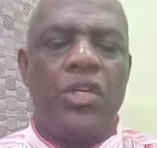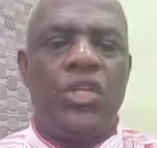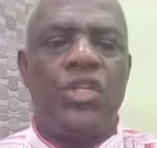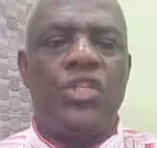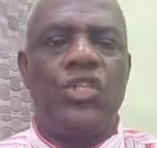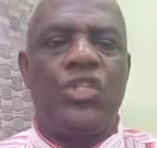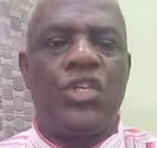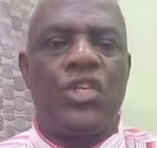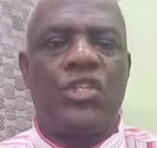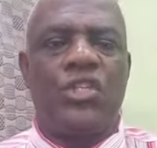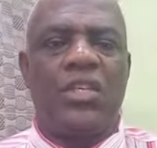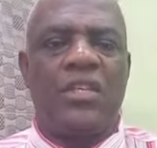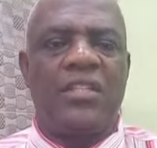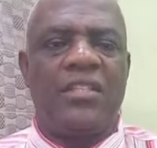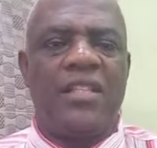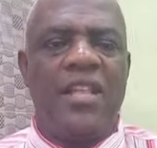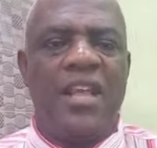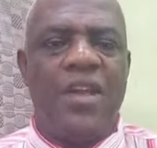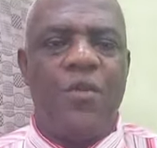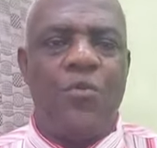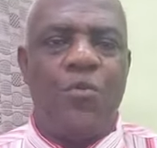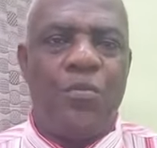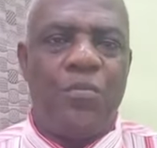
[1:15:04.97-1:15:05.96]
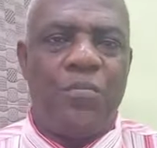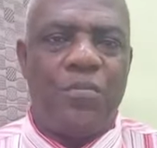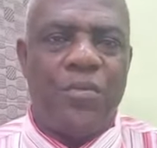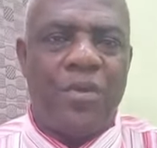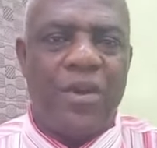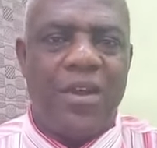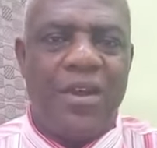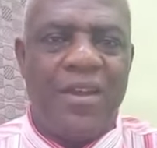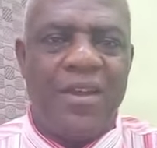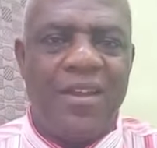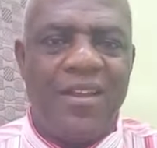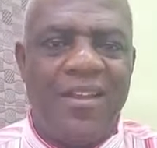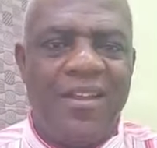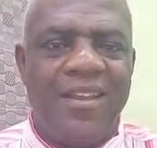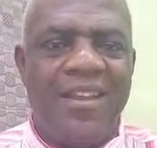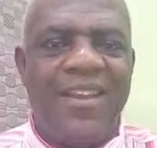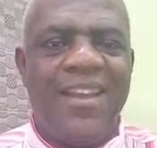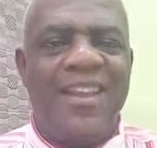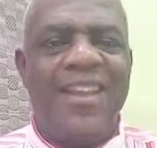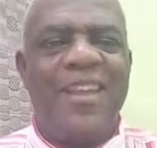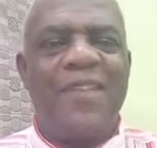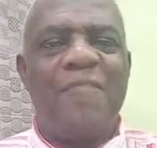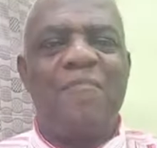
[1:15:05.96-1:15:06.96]
In Jesus' name we pray.
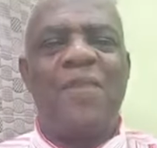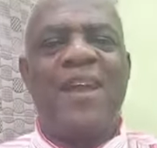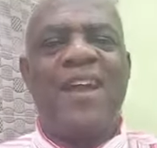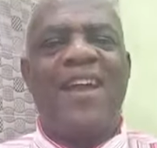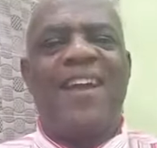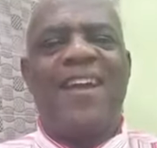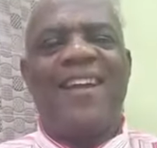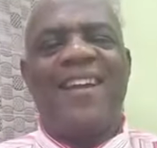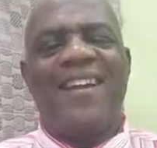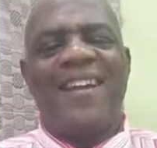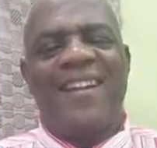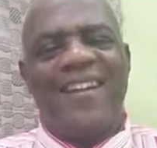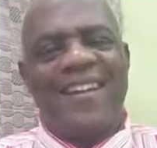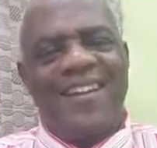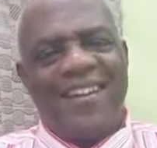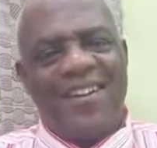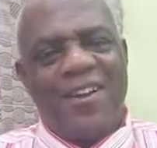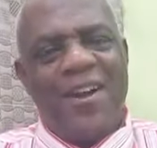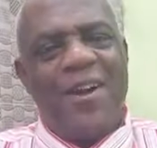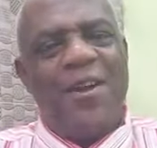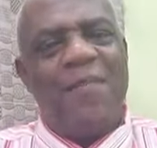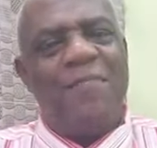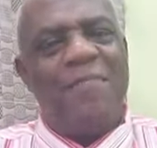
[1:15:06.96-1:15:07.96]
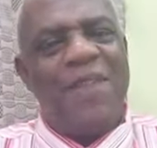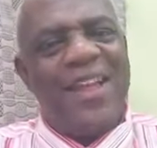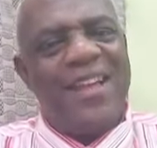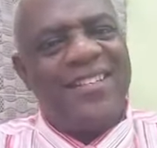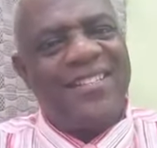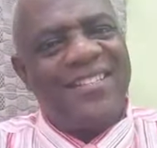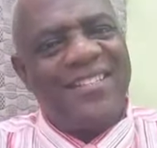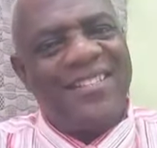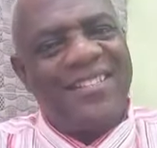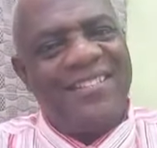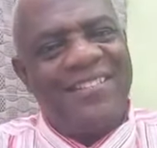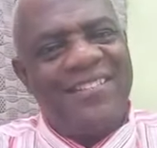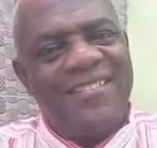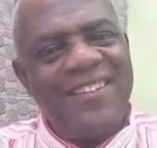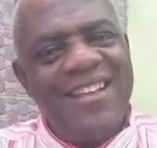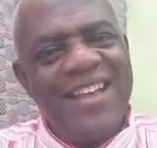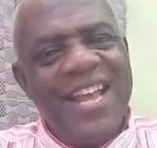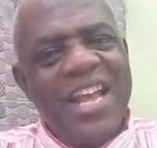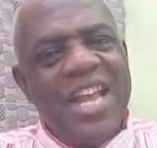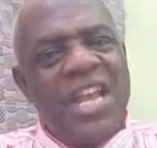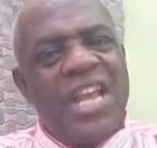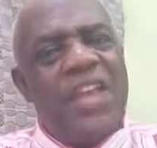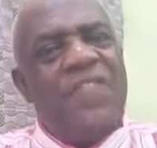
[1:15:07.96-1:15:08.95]
Amen. God bless you.
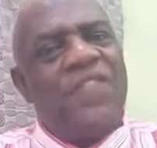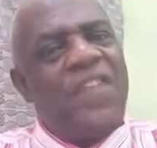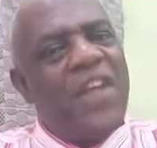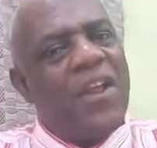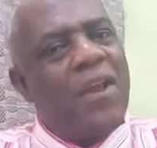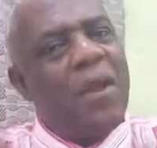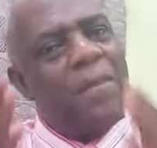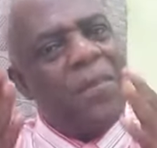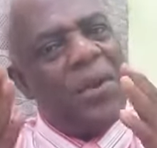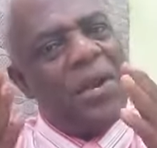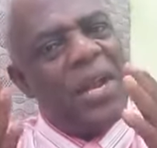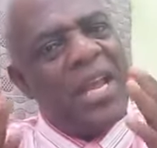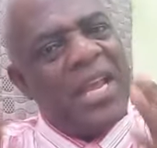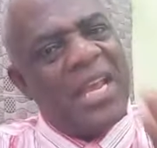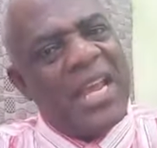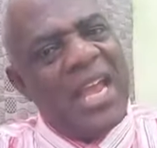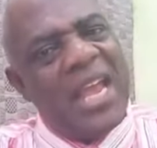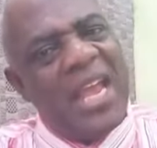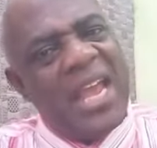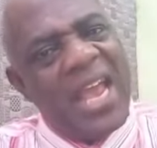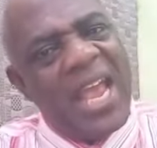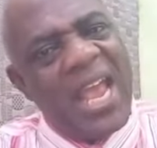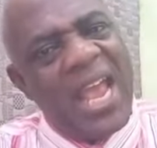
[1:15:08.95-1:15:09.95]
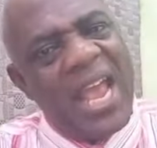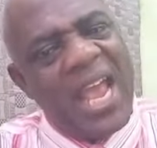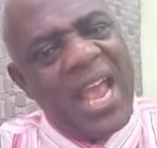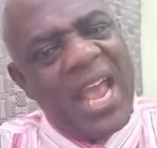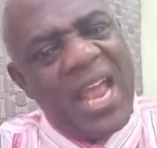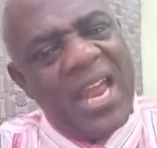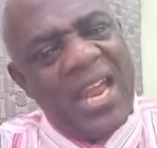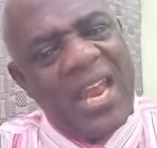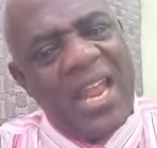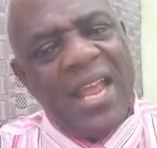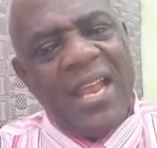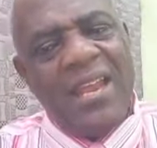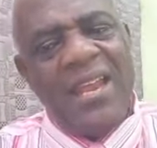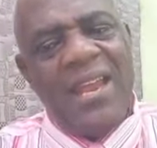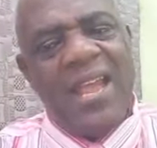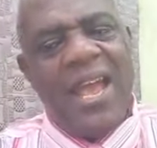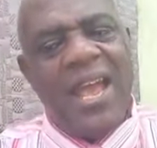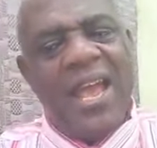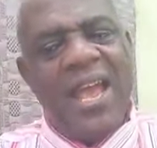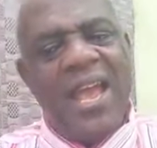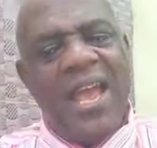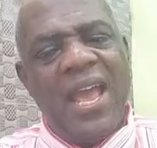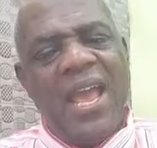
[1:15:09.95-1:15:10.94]
If you're not born again,
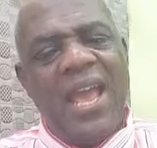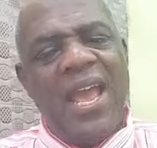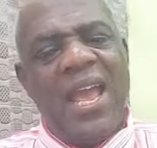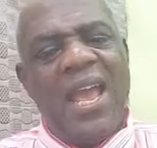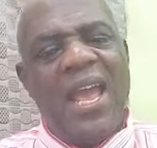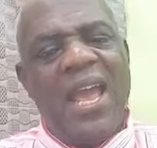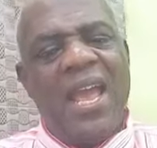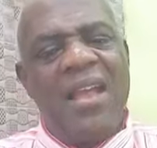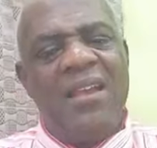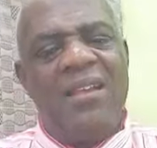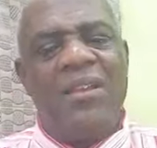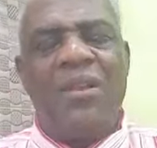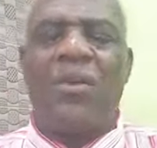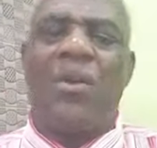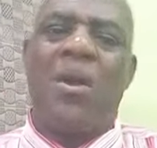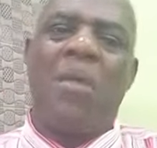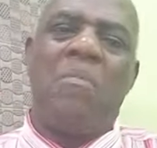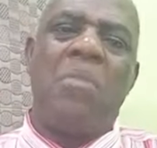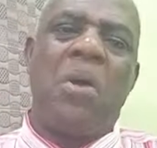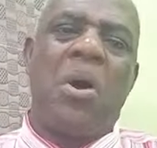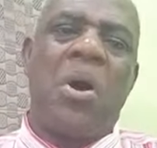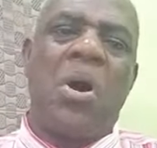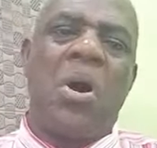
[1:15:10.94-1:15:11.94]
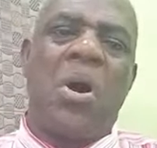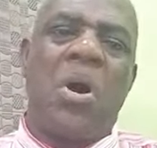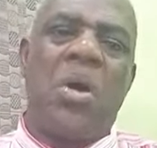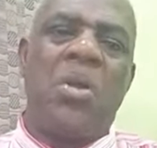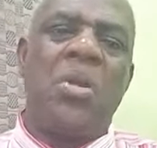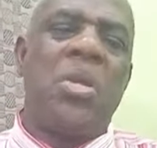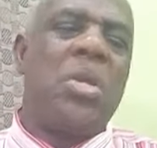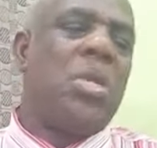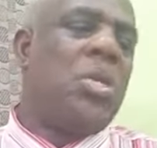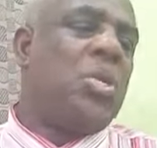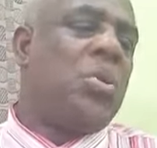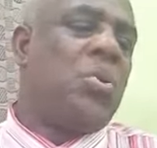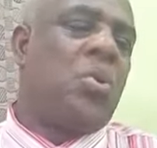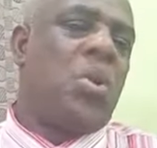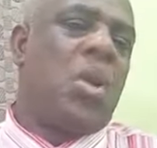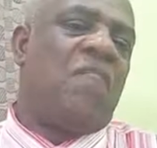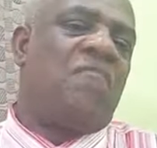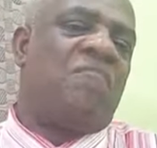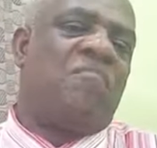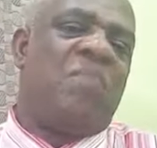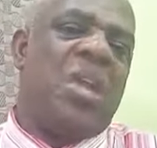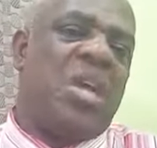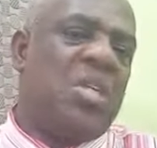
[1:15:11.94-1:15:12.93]
then come on, you
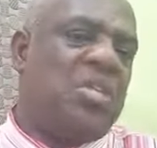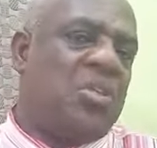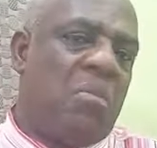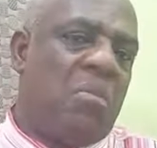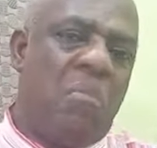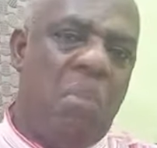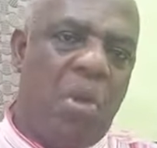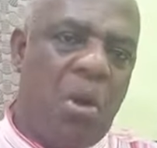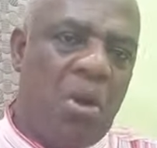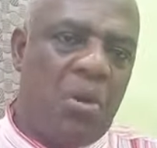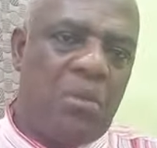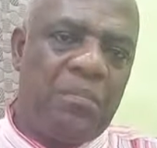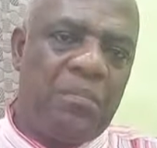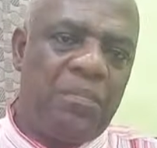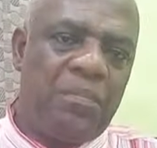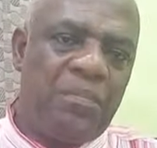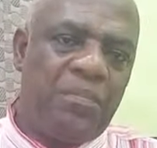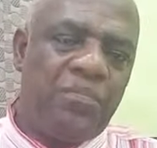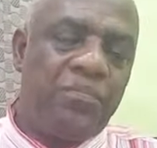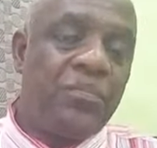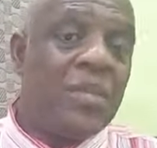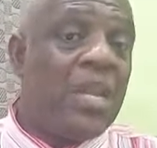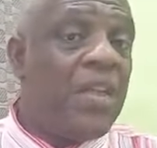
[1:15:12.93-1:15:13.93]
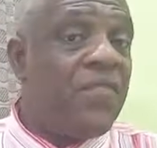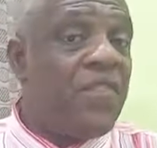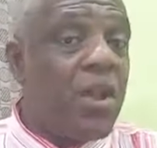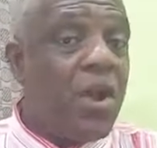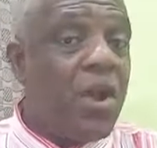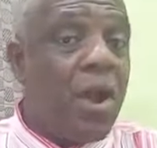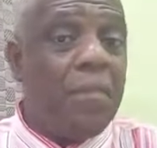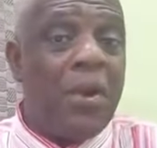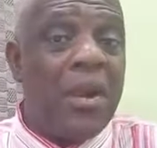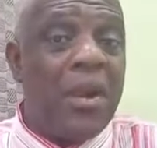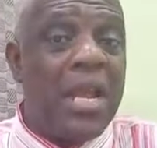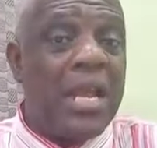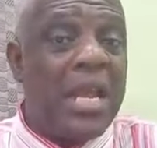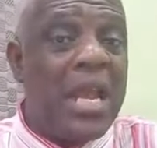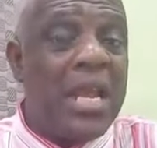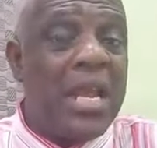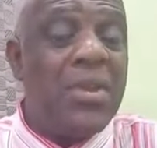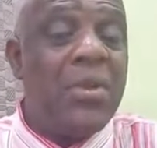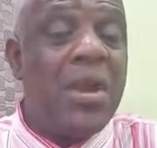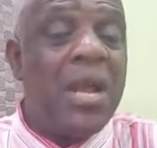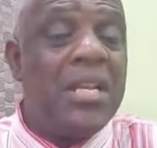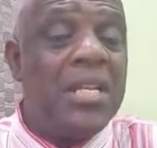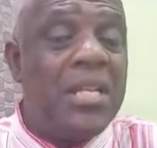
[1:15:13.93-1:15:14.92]
love pleasure more. If you're not born
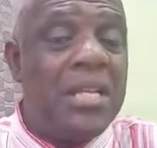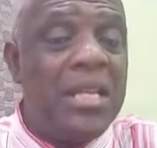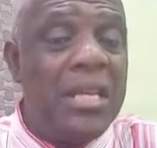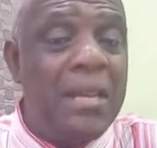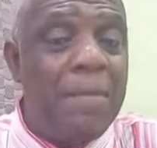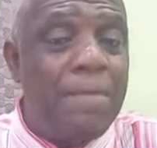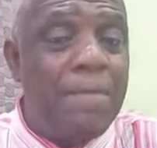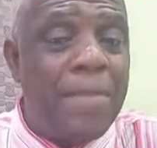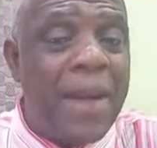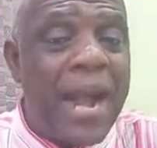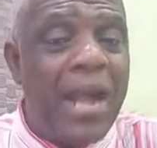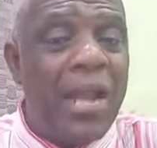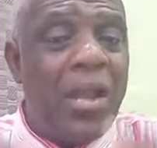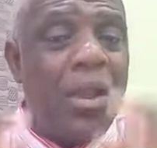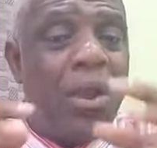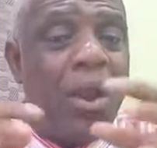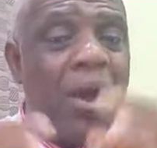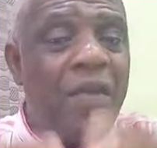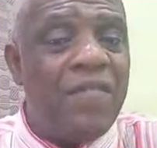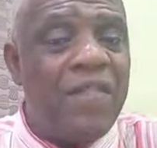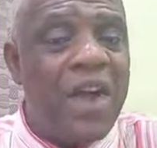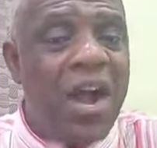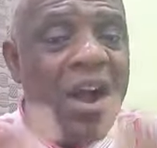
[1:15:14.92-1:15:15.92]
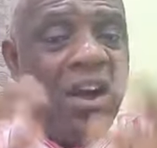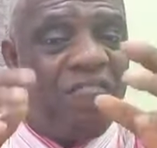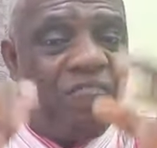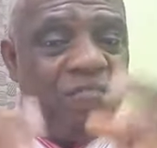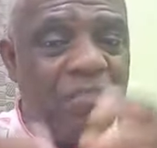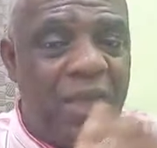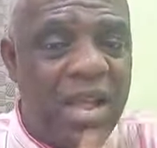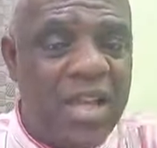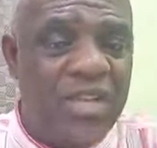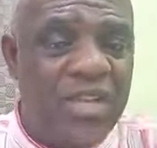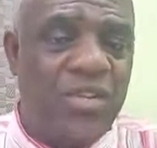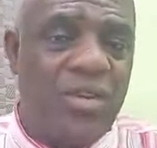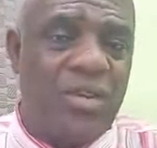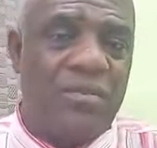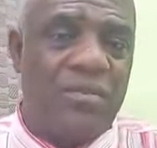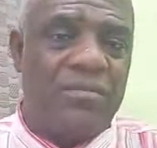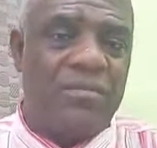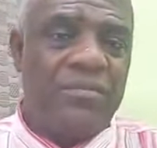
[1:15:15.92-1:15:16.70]
again, you're a deeper lover of pleasure.